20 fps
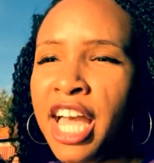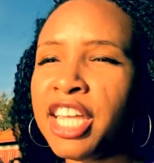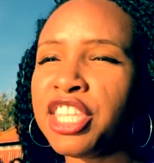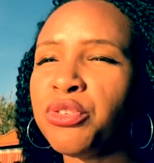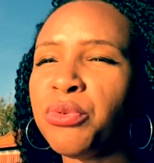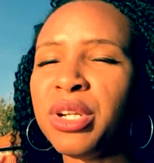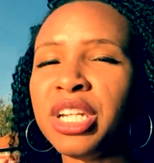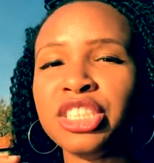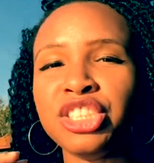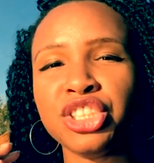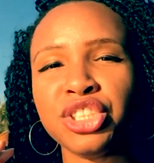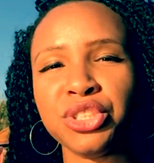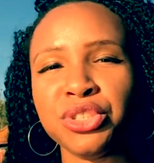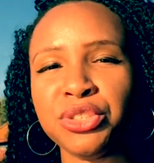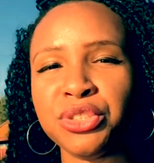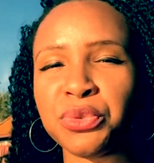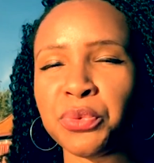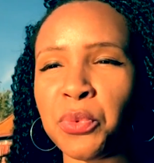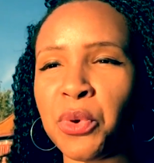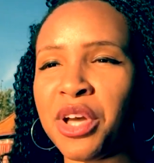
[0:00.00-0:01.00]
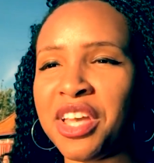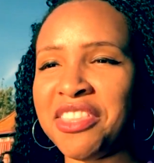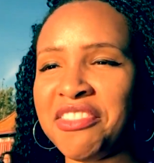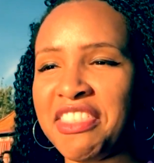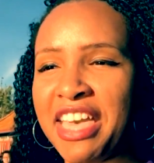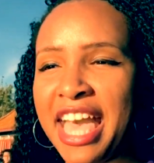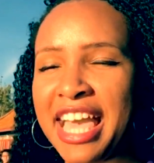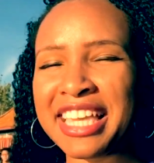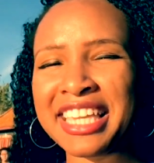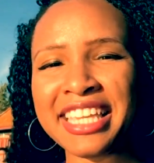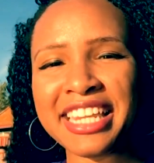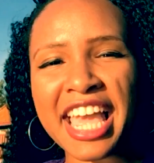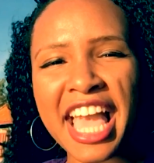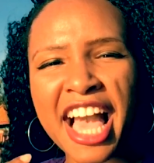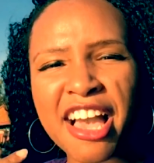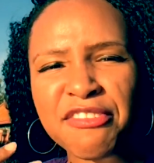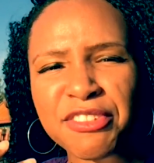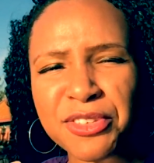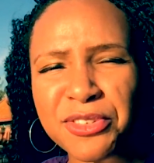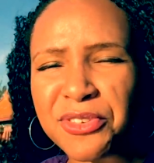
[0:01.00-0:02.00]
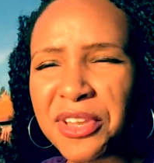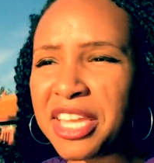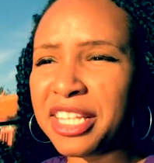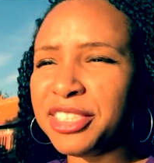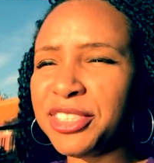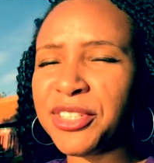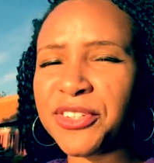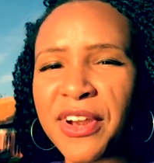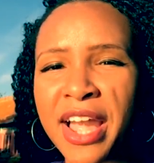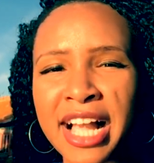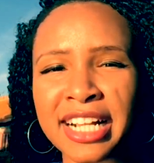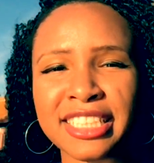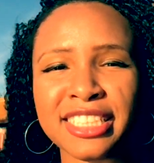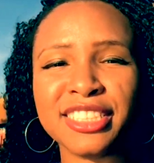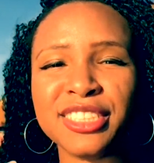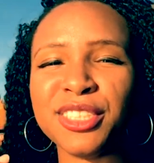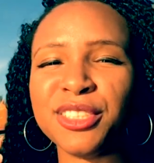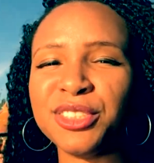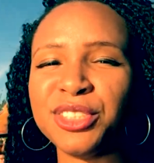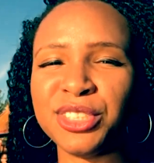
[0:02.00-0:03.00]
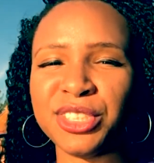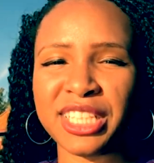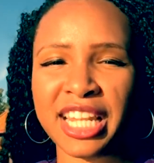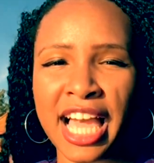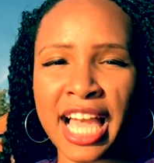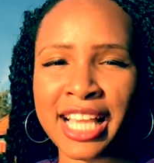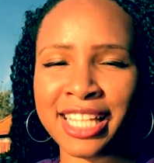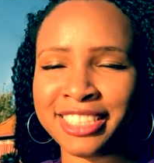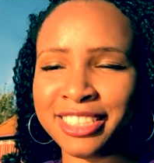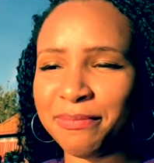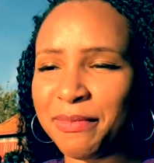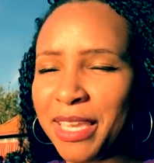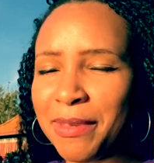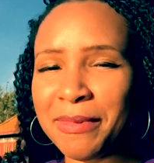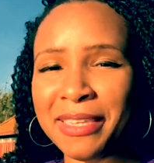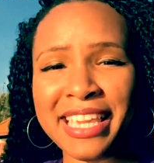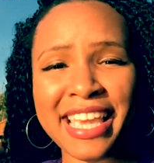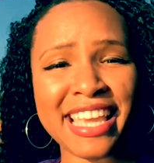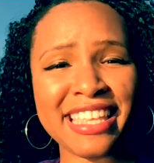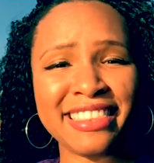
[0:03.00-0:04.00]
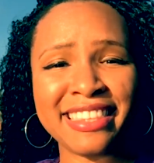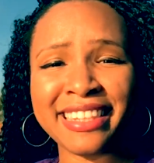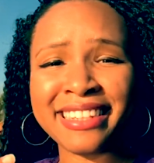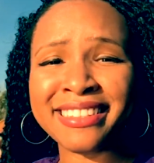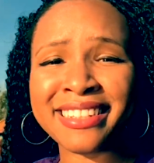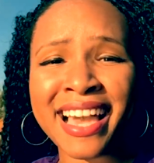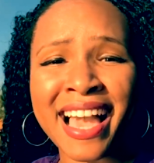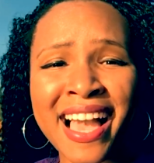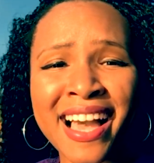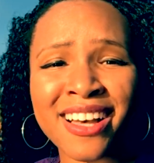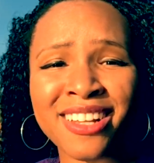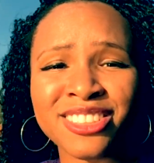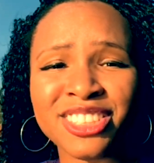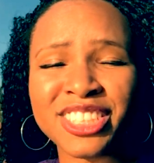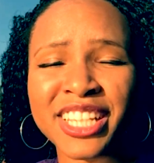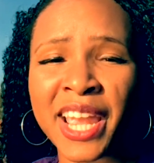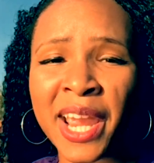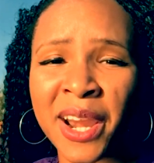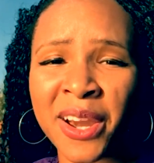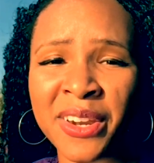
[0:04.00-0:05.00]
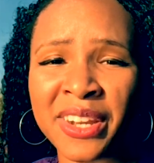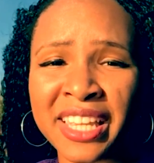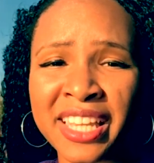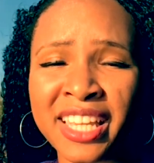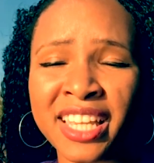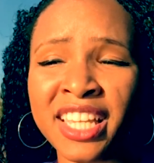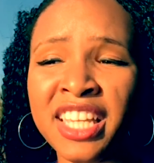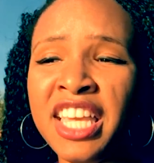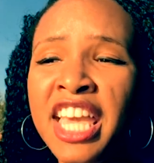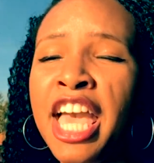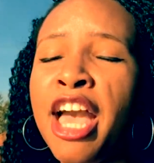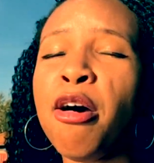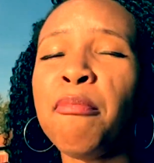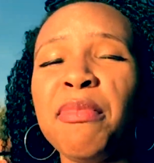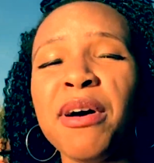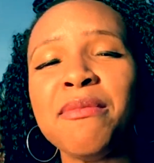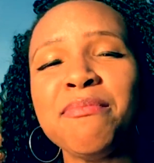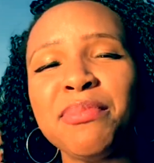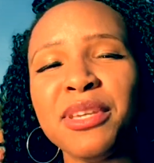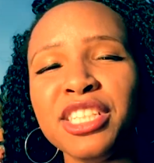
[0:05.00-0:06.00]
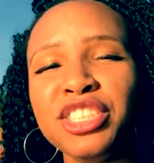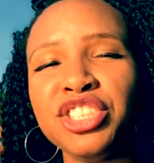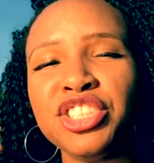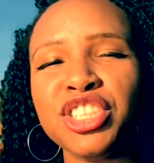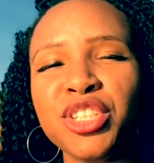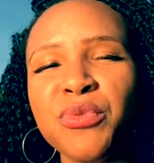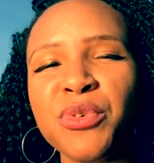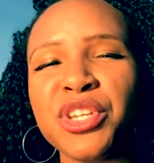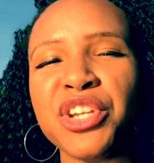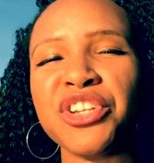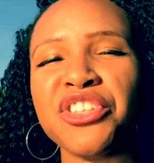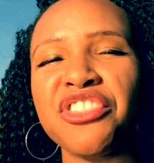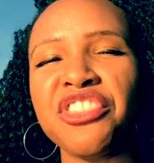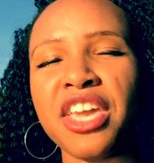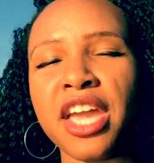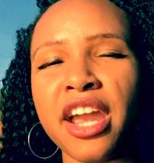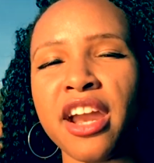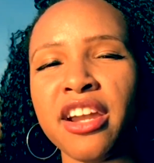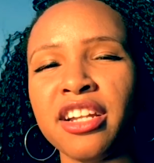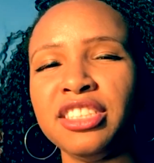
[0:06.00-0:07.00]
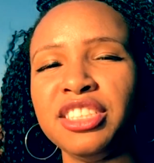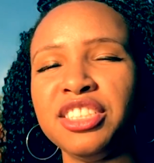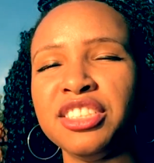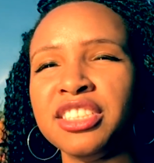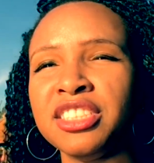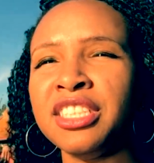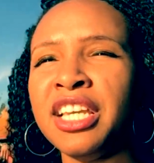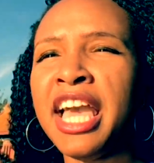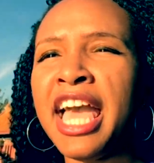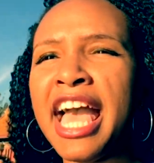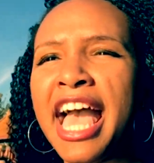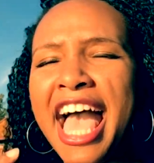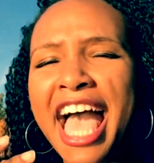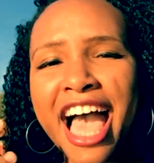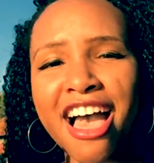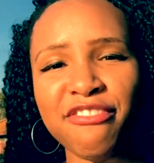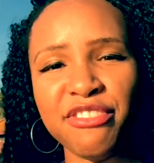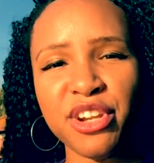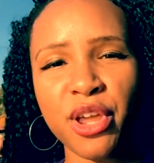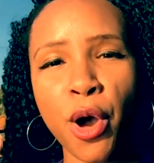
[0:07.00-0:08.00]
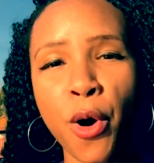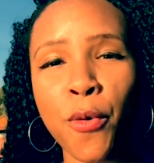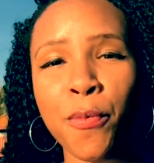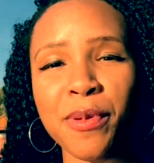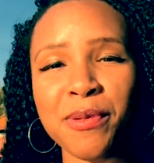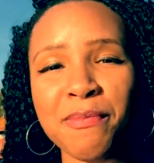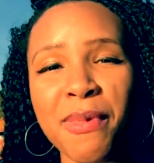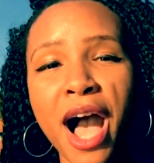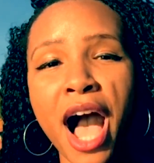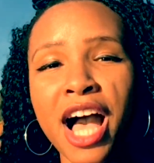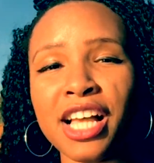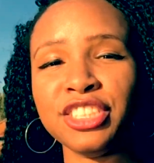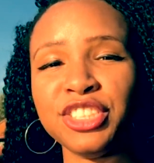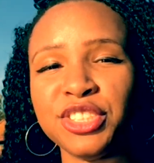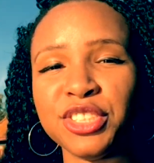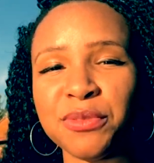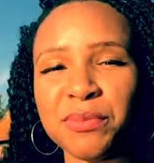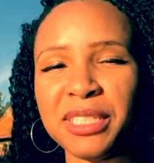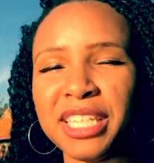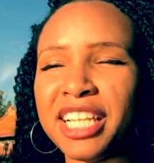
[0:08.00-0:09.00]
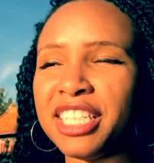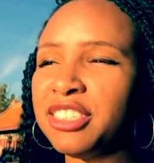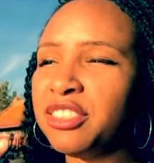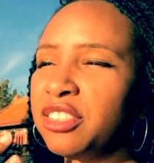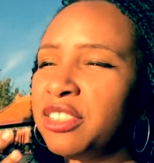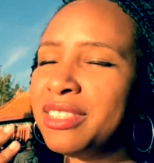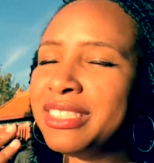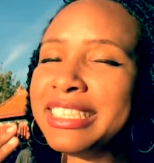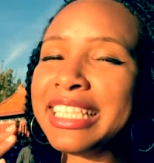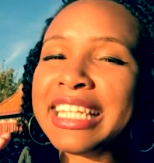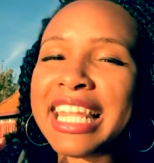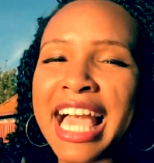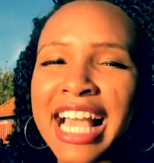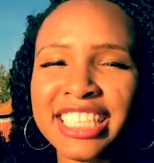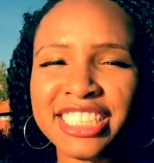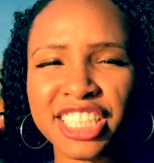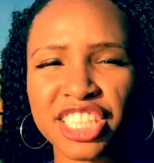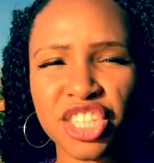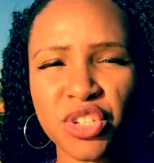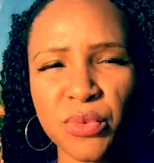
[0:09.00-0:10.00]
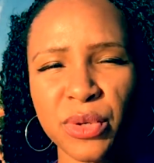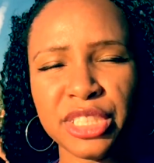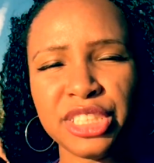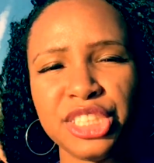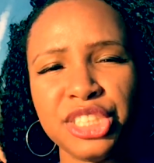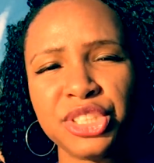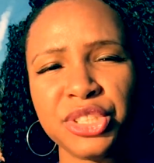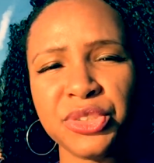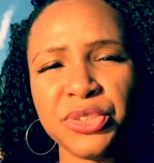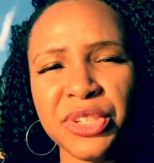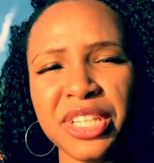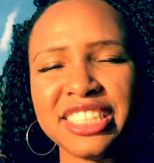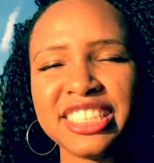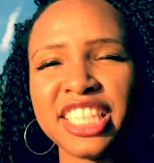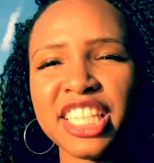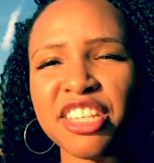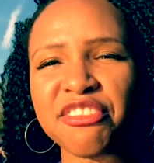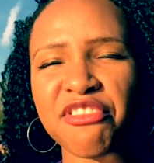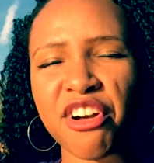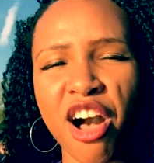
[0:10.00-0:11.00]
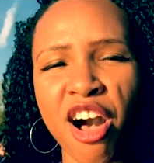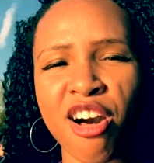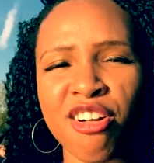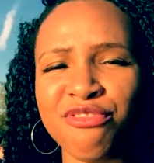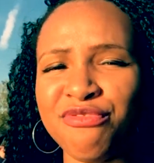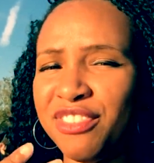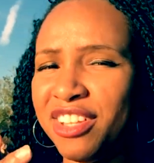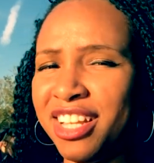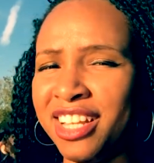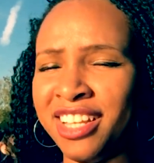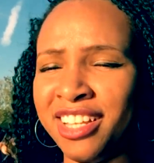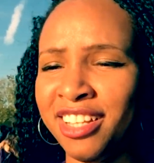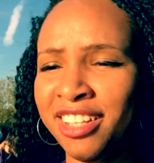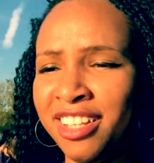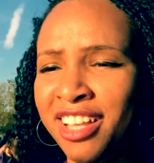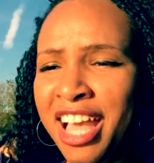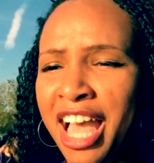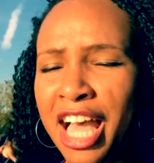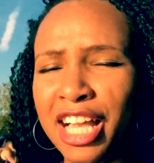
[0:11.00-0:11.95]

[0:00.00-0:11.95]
You want to choose one that can have you interact and socialize maybe in the lounge area but be sure when you're there to have an open posture because the last thing you want to do is give off a